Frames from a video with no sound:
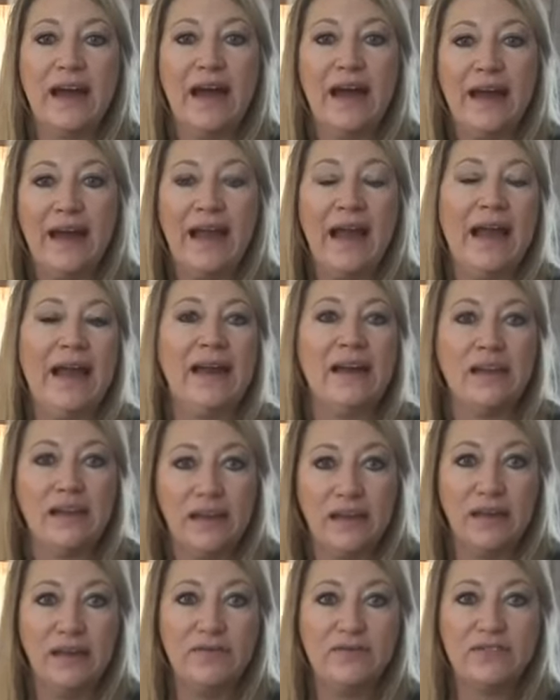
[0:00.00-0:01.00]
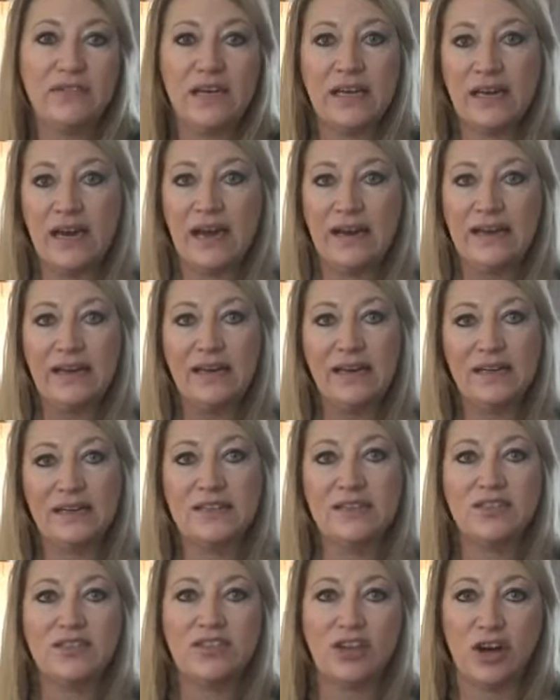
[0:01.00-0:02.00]
I had a gift and I needed
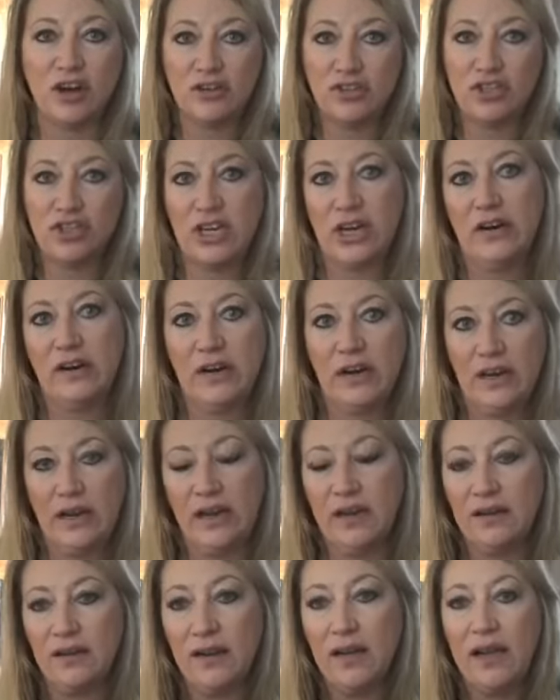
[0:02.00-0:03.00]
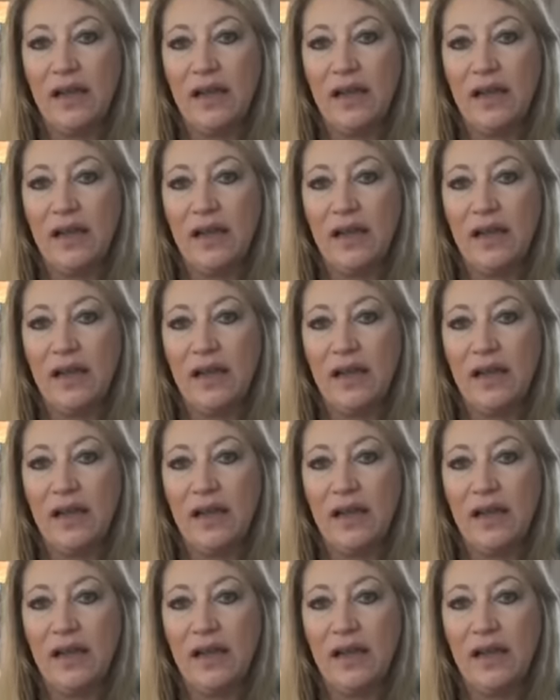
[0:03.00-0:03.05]
to start sharing it.